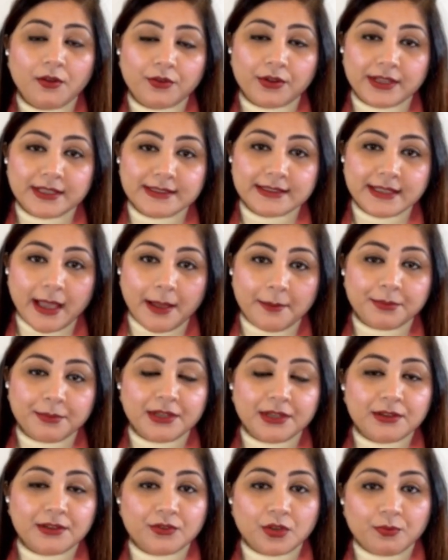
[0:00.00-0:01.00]
For
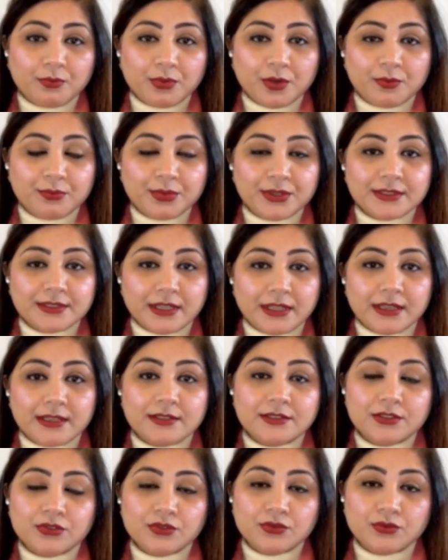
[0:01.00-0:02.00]
example, if your purpose
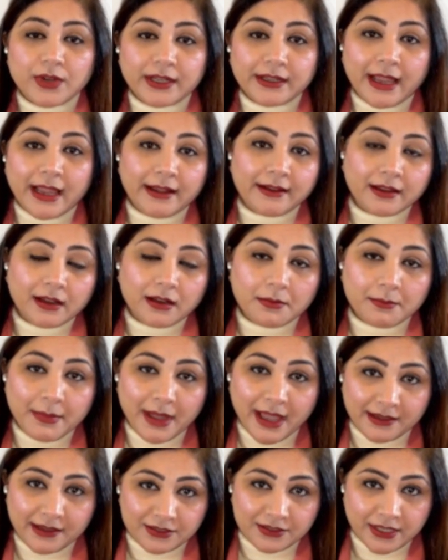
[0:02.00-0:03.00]
is to attend a
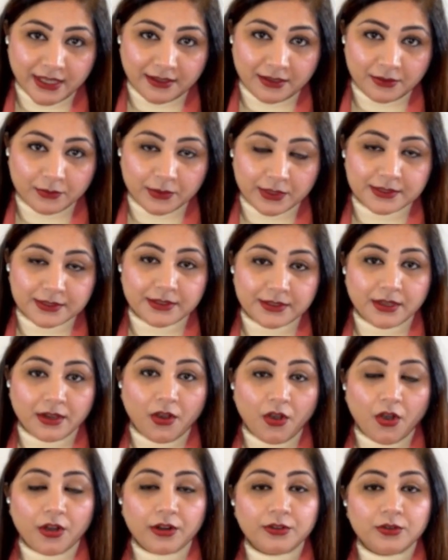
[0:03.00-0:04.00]
marriage
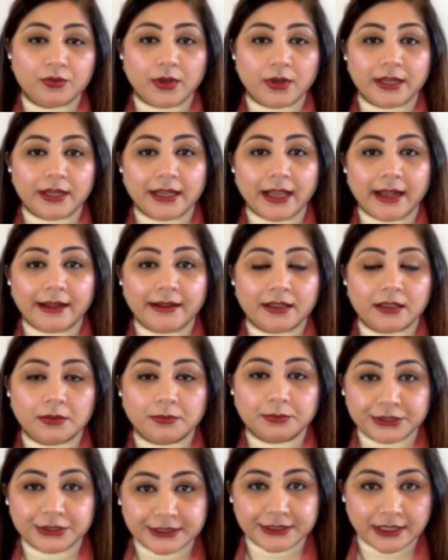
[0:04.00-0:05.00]
anniversary or to attend
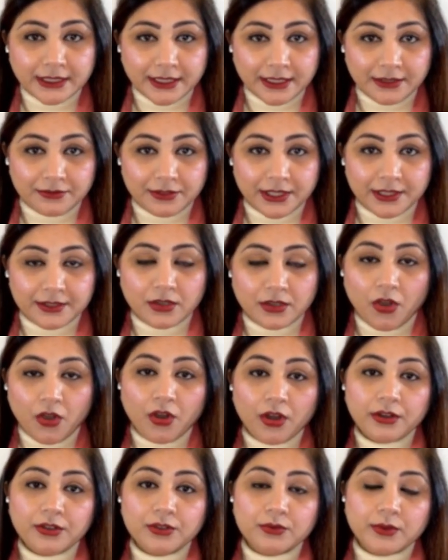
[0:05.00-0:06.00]
a birthday event
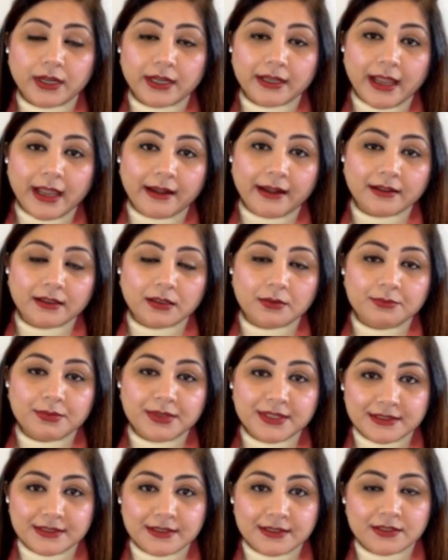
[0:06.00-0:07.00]
or to attend a
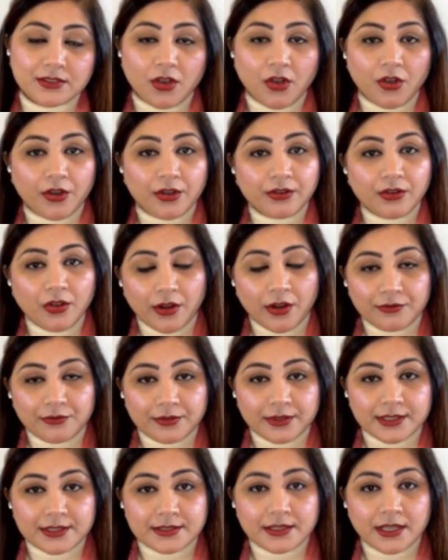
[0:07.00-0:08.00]
business or
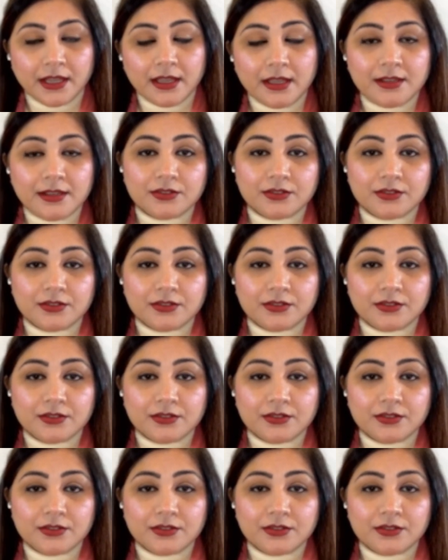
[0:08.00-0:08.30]
conference,